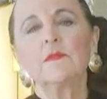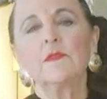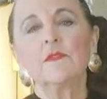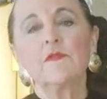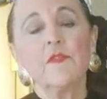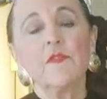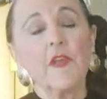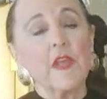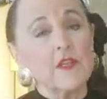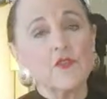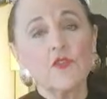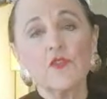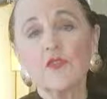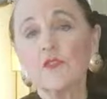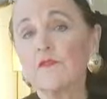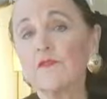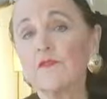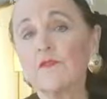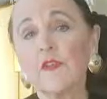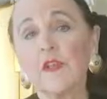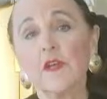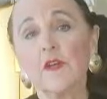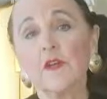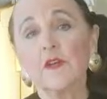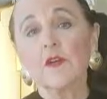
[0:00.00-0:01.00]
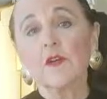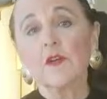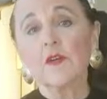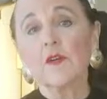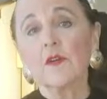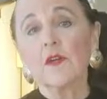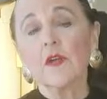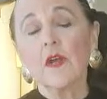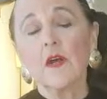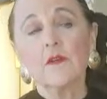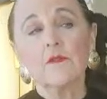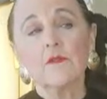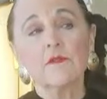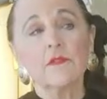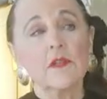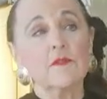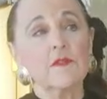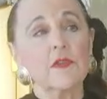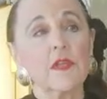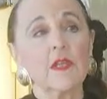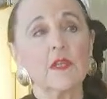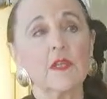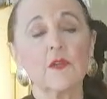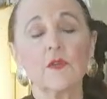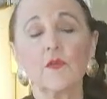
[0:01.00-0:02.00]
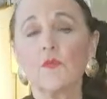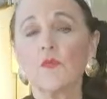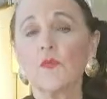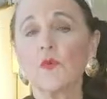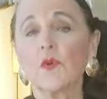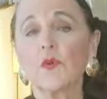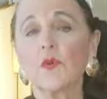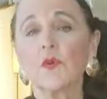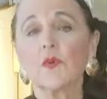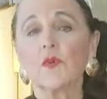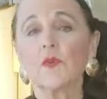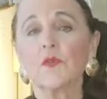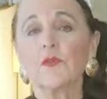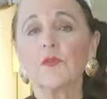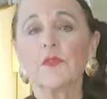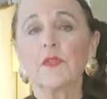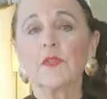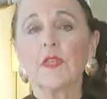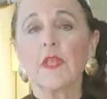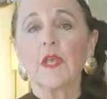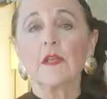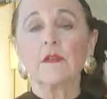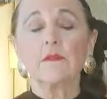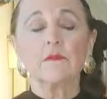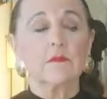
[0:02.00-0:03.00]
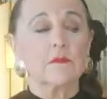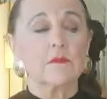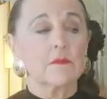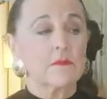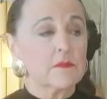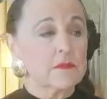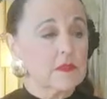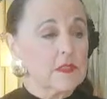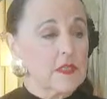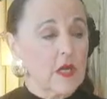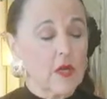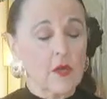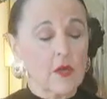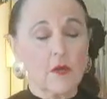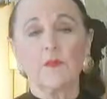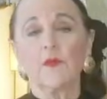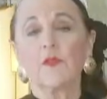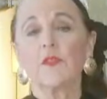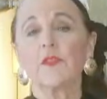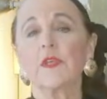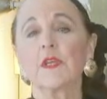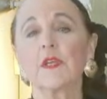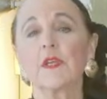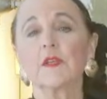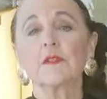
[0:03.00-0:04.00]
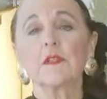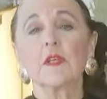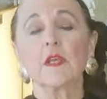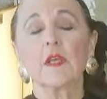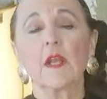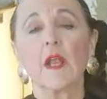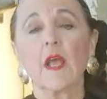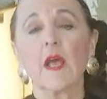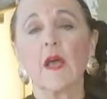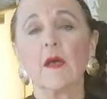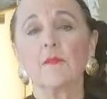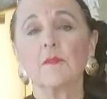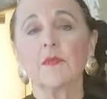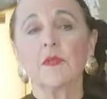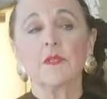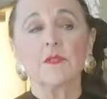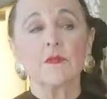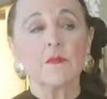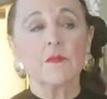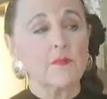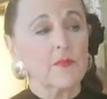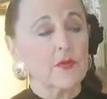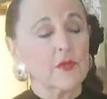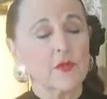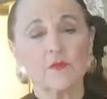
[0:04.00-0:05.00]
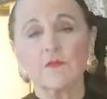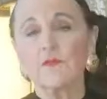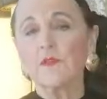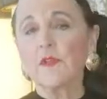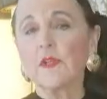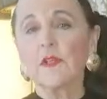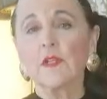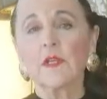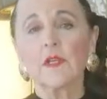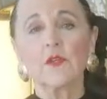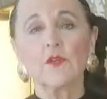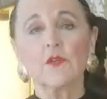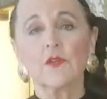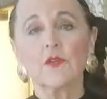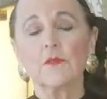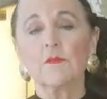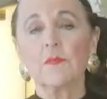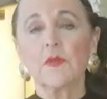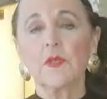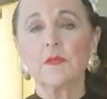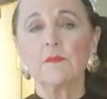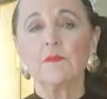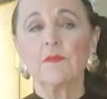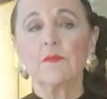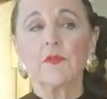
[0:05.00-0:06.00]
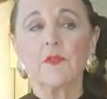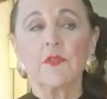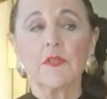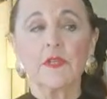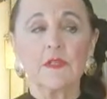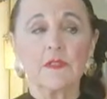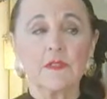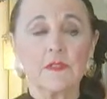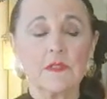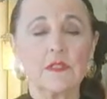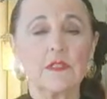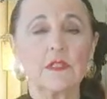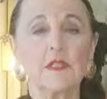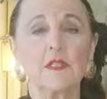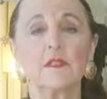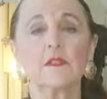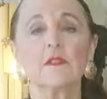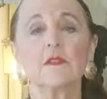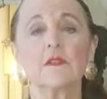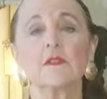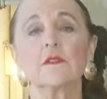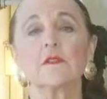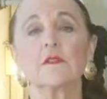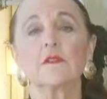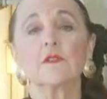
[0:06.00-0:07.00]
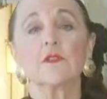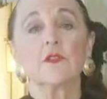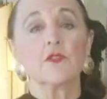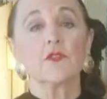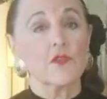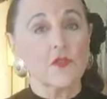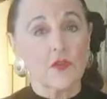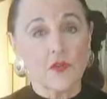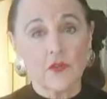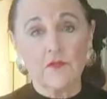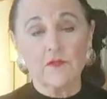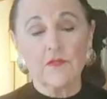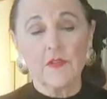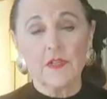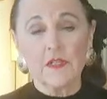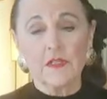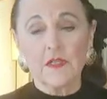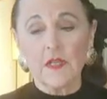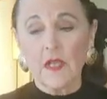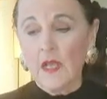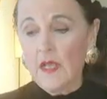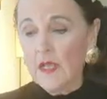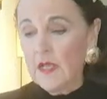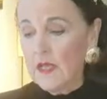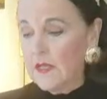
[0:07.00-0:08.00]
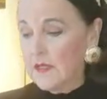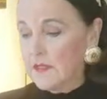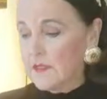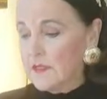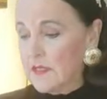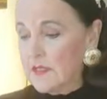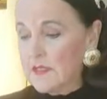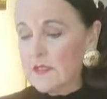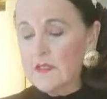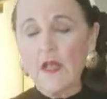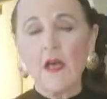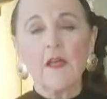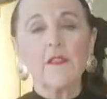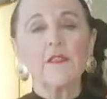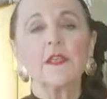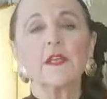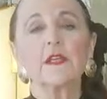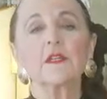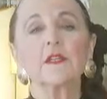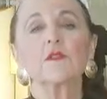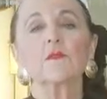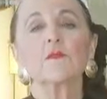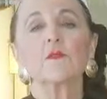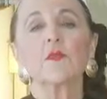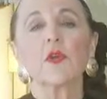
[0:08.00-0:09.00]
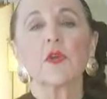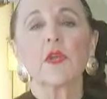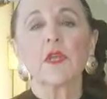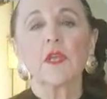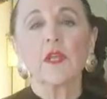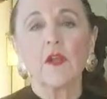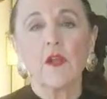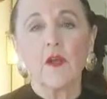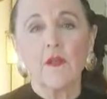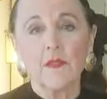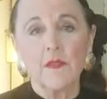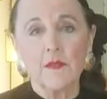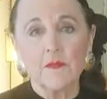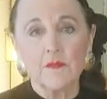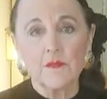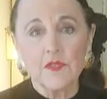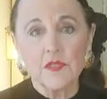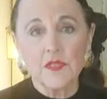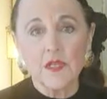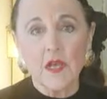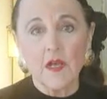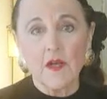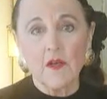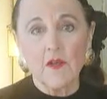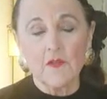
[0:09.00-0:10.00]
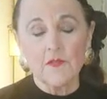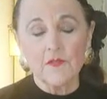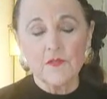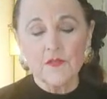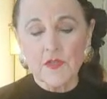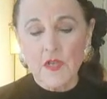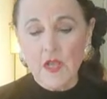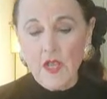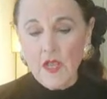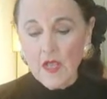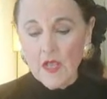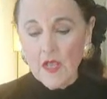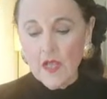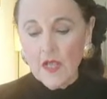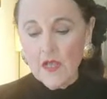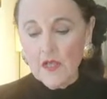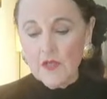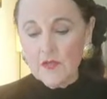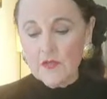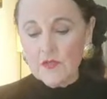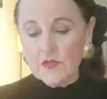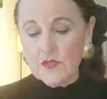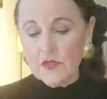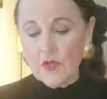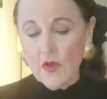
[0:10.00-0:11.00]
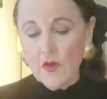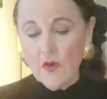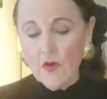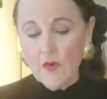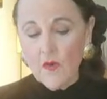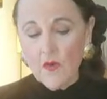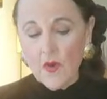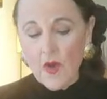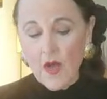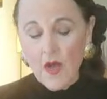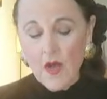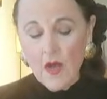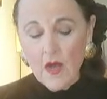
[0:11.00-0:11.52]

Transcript: face your fear of living in a world that terrible things can happen to perfectly good people that didn't deserve it, did nothing to bring it on themselves. So